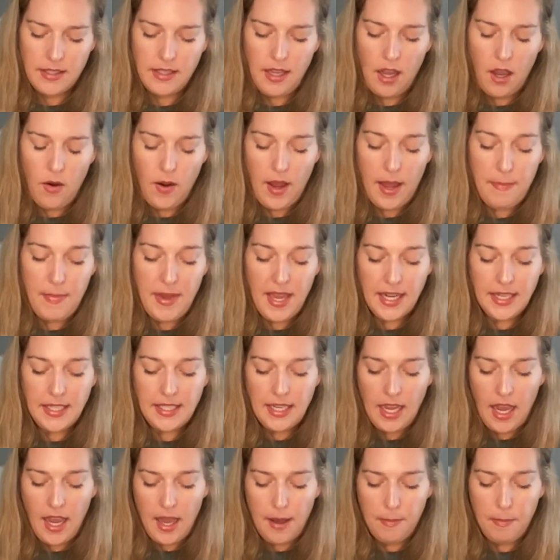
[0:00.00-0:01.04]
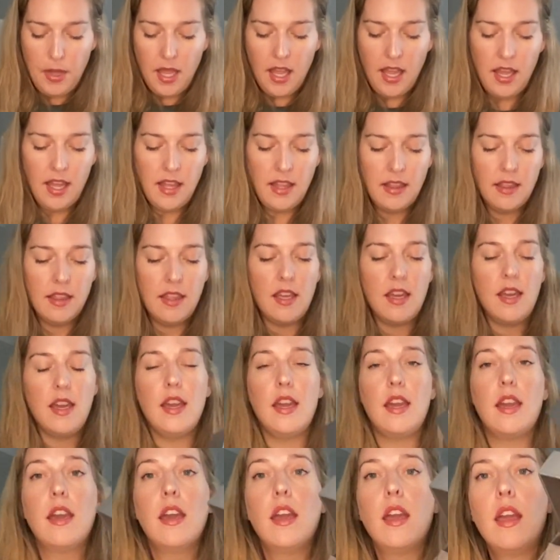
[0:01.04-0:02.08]
So I picked up
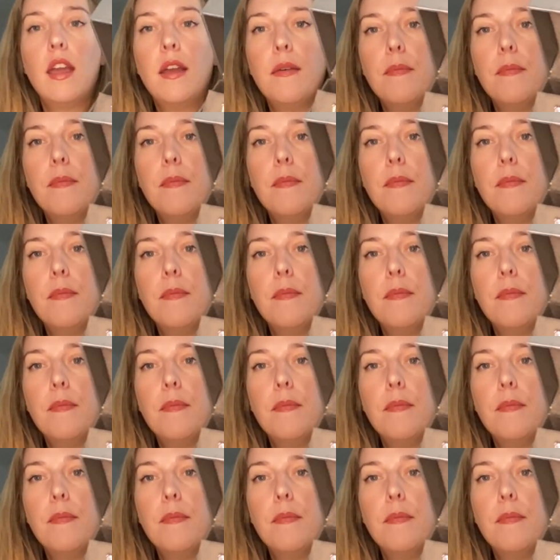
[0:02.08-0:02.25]
the